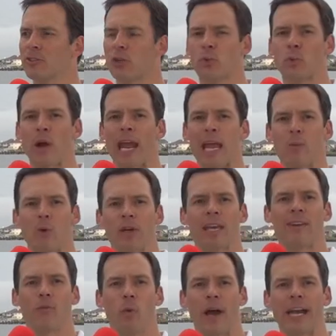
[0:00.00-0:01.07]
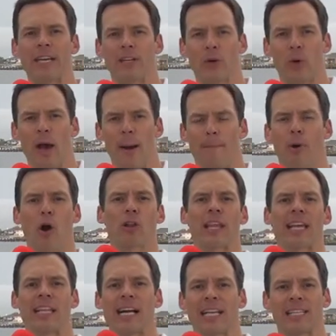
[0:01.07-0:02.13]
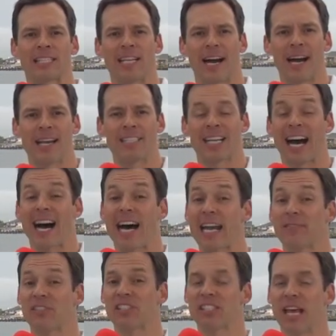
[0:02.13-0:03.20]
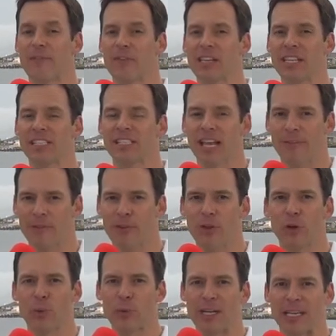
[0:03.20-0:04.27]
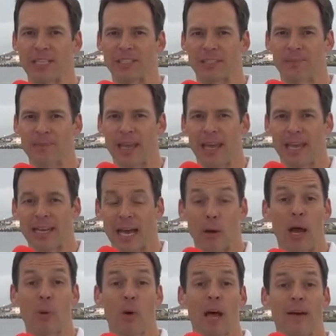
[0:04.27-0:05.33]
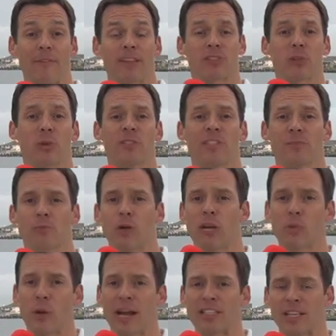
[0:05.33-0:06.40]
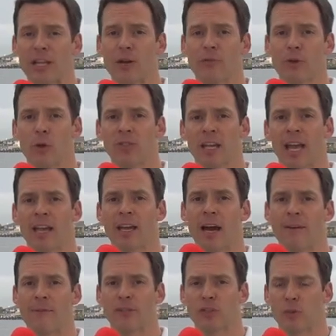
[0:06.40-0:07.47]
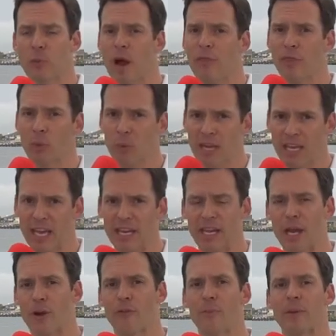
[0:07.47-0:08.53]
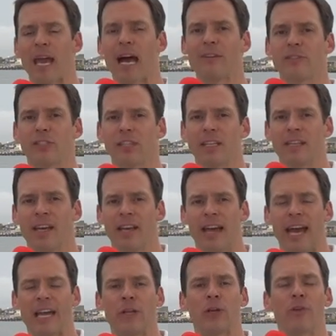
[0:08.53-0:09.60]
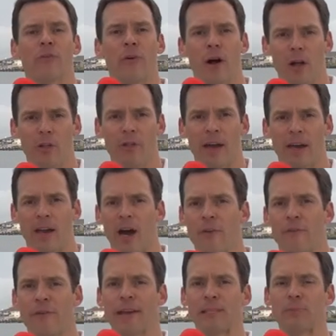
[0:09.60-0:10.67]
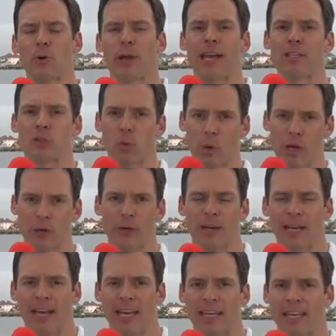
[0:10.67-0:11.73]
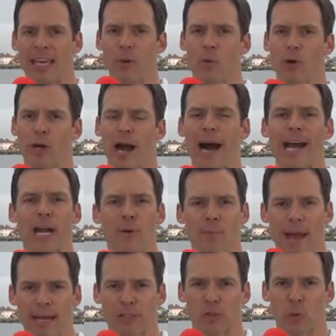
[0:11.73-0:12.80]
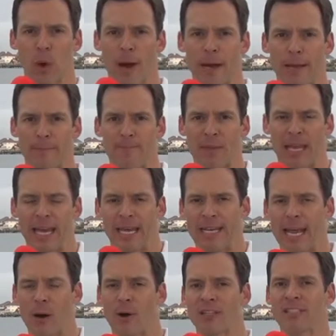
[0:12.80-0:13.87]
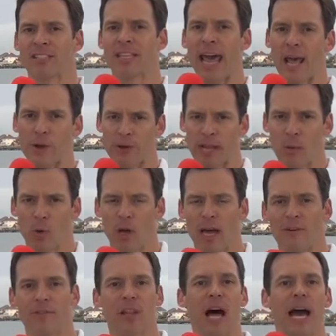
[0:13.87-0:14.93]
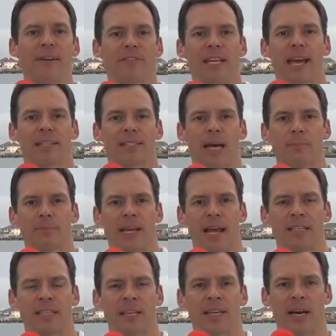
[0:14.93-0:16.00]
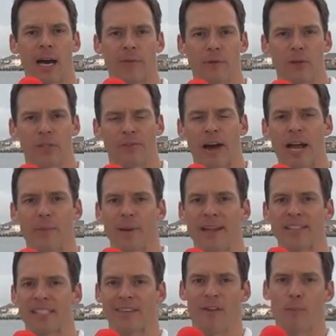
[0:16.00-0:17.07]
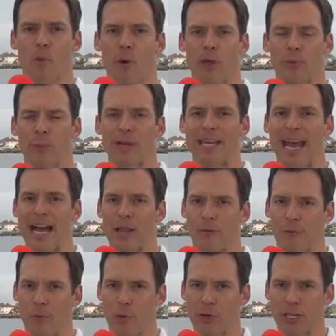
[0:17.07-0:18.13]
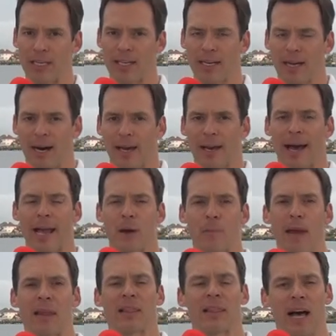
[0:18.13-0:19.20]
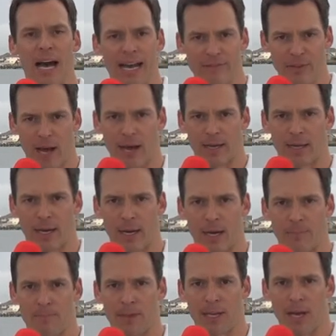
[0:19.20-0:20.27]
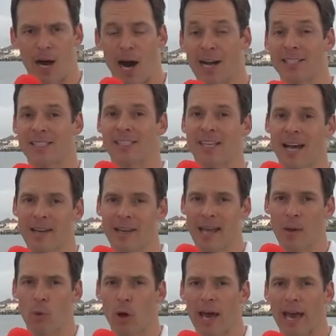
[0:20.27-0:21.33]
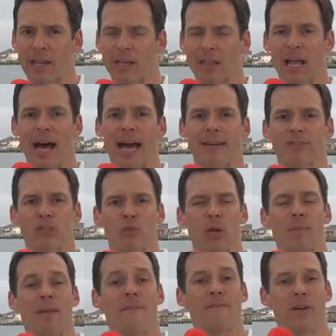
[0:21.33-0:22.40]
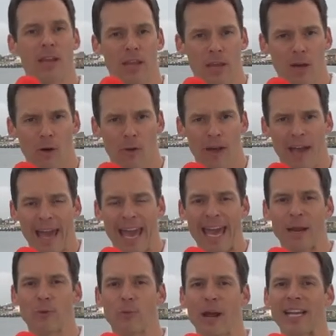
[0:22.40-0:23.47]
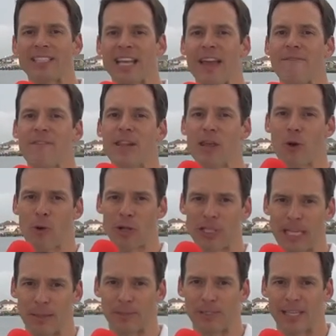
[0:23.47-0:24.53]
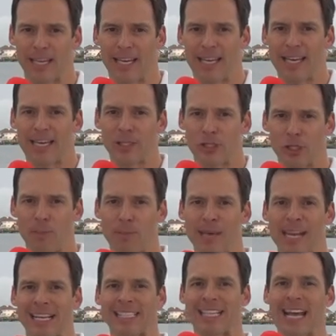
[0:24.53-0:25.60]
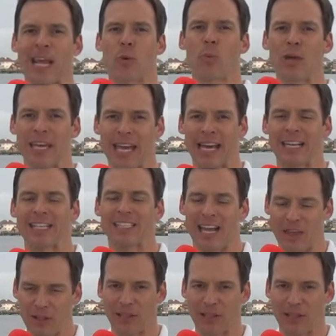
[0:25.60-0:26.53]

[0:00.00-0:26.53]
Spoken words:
and rain will give way to partly cloudy skies and a high of 77 degrees. Now, I will have exclusive pre-race interviews and coverage throughout the weekend here from Galveston, and you can follow that on Facebook and Twitter, keyword Ironman Tri. Now, on Saturday, we'll have live text updates and coverage of Ironman 70.3 California on IronmanLive.com. On Sunday, we'll add live streaming video and race day video clips. It should be an exciting weekend, to say the